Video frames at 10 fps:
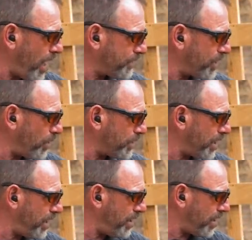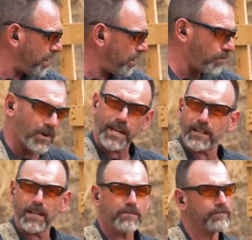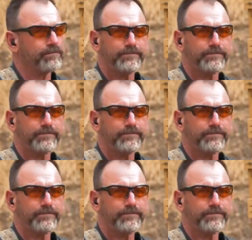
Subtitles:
offset was here, and I'm right there